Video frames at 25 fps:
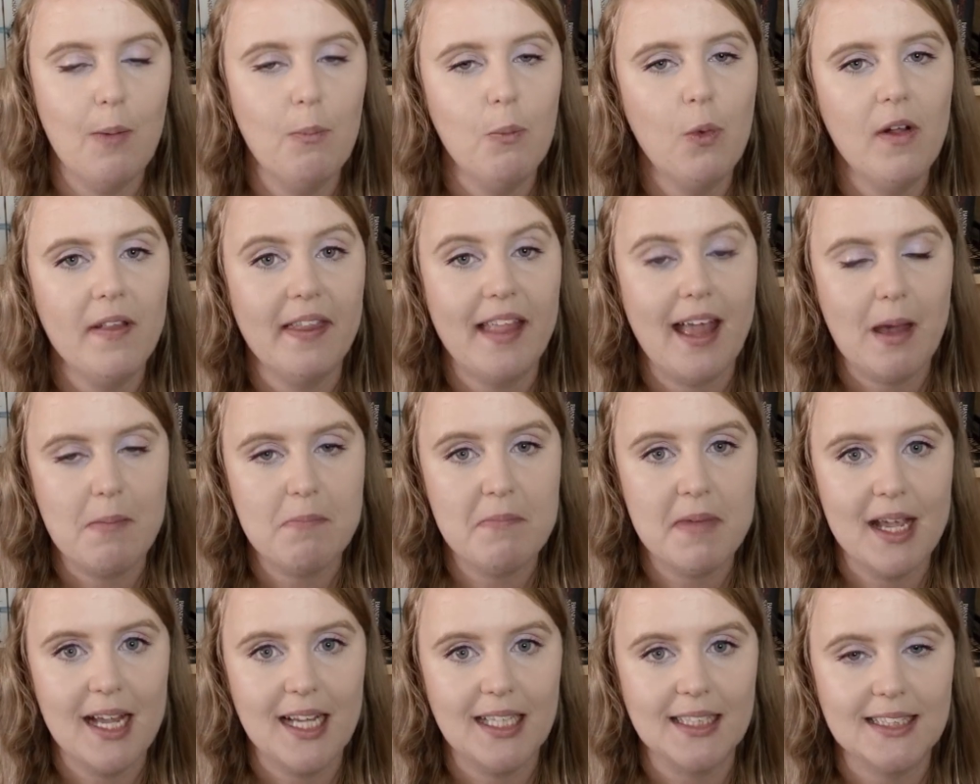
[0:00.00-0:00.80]
and what
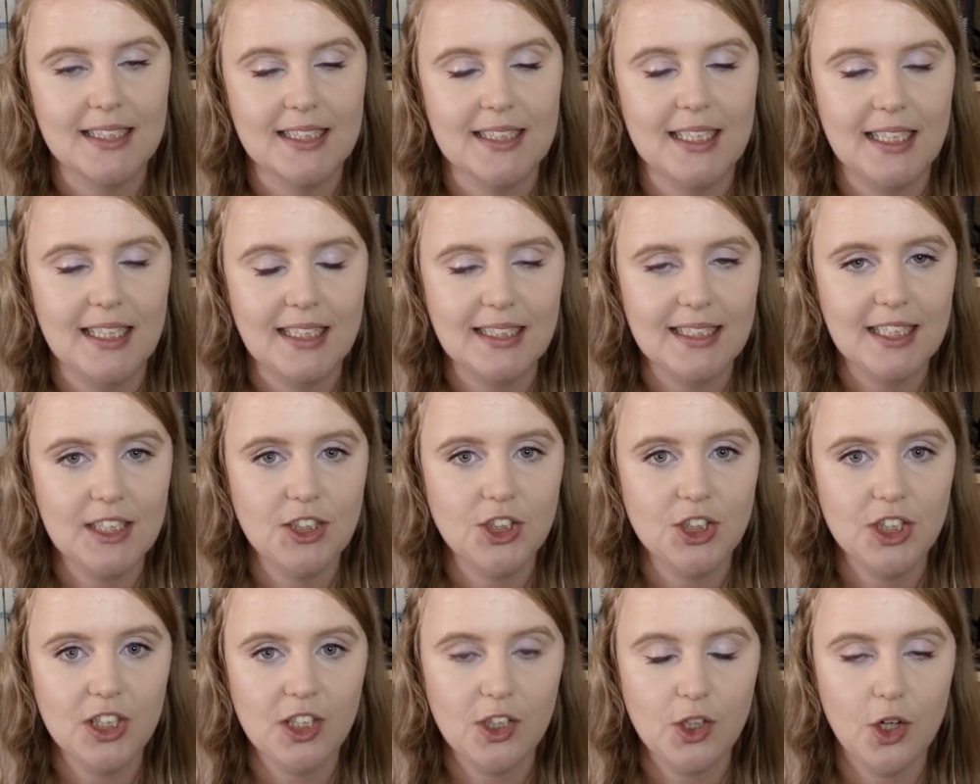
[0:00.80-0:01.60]
that means is he
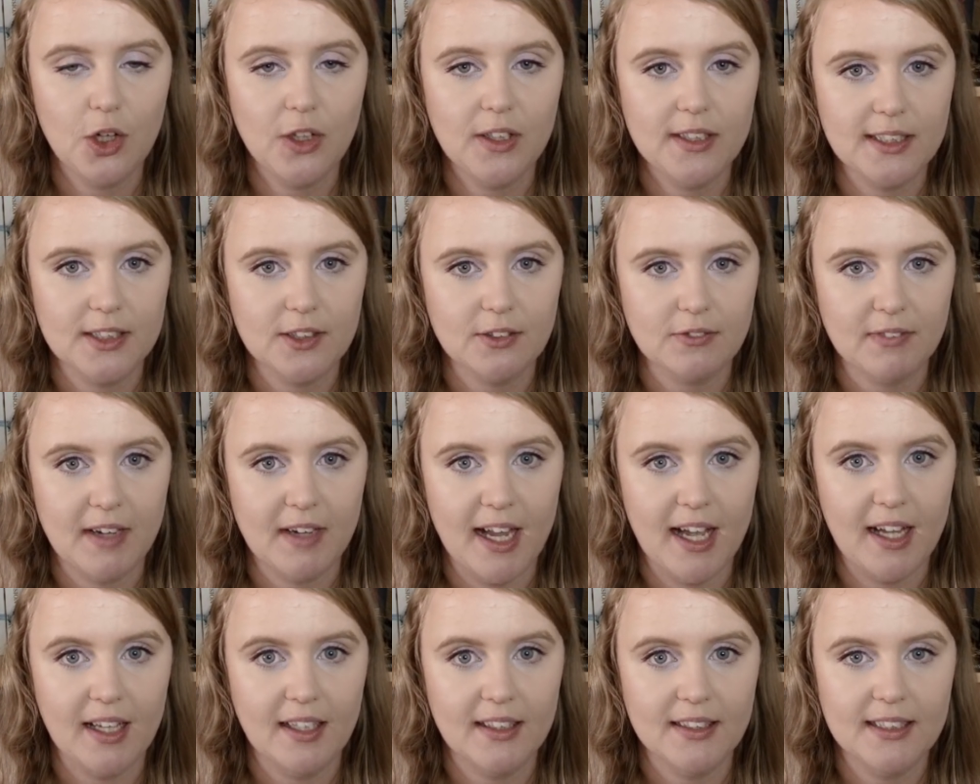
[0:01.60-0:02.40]
essentially goes
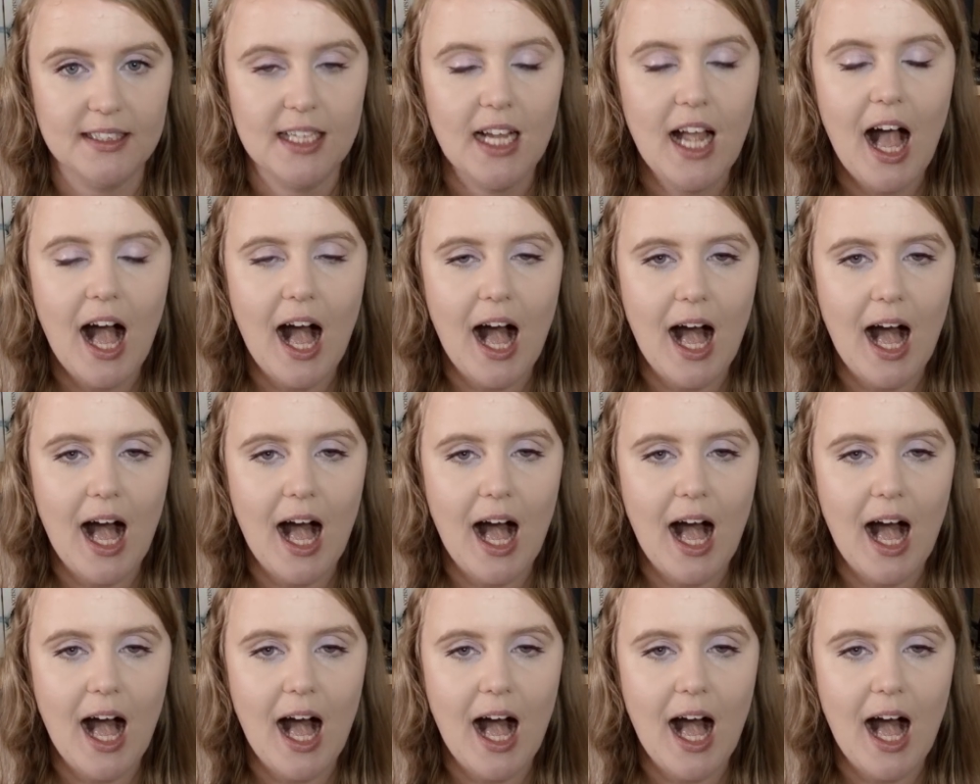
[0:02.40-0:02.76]
around